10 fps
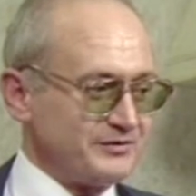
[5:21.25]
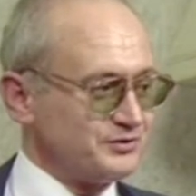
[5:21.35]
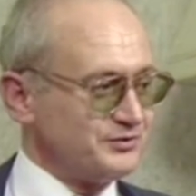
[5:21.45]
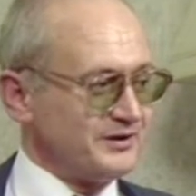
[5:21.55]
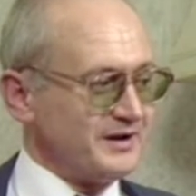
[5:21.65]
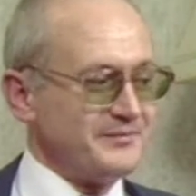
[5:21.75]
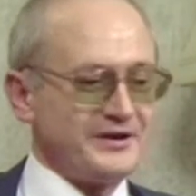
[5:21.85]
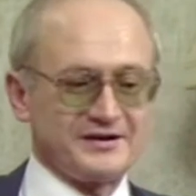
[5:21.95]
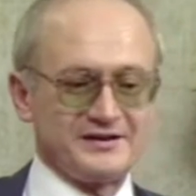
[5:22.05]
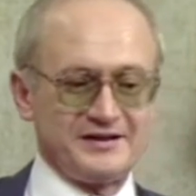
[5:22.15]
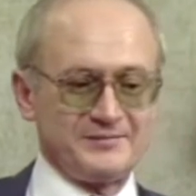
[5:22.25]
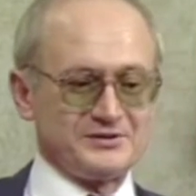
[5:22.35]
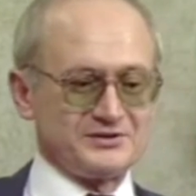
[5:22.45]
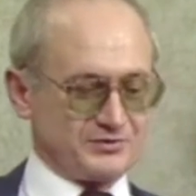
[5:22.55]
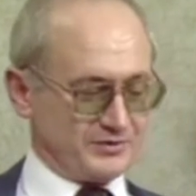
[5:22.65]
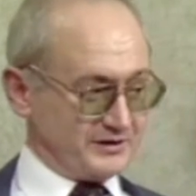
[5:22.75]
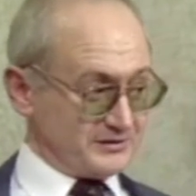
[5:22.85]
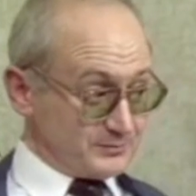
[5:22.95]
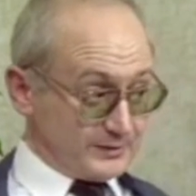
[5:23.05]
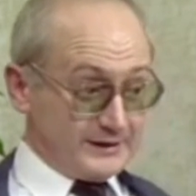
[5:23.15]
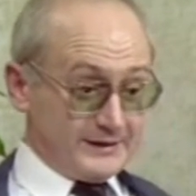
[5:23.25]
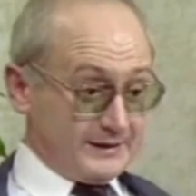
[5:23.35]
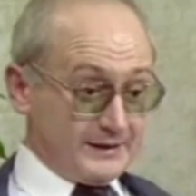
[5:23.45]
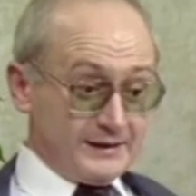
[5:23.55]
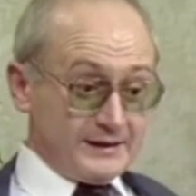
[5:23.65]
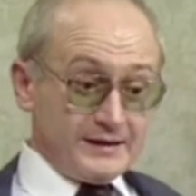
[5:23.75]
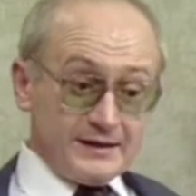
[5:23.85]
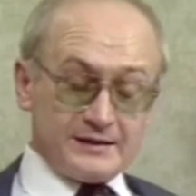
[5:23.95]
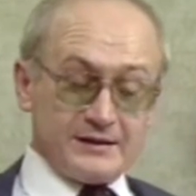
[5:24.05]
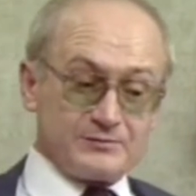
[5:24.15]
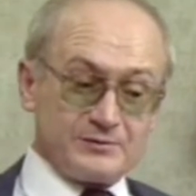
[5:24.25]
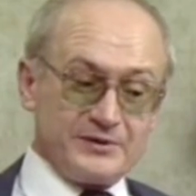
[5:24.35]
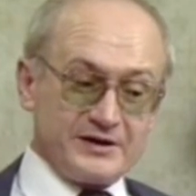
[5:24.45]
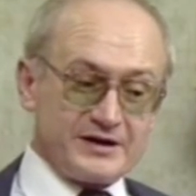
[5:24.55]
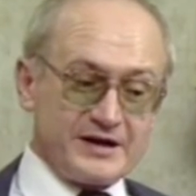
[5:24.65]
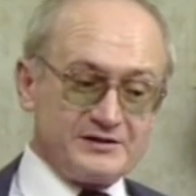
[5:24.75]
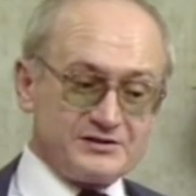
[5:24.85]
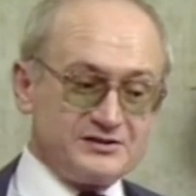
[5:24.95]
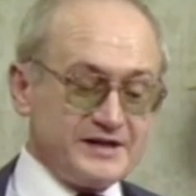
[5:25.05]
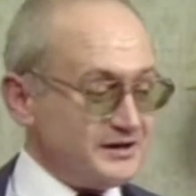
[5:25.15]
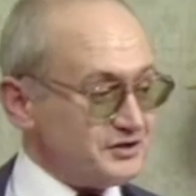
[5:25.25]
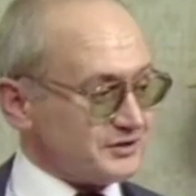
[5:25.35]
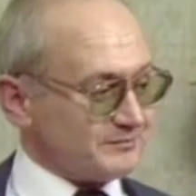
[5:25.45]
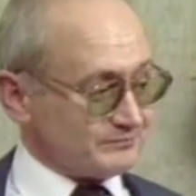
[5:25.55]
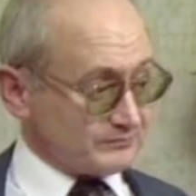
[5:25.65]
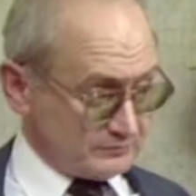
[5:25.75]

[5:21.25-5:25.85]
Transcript: her to the American embassy or elsewhere. That would be a greatest danger.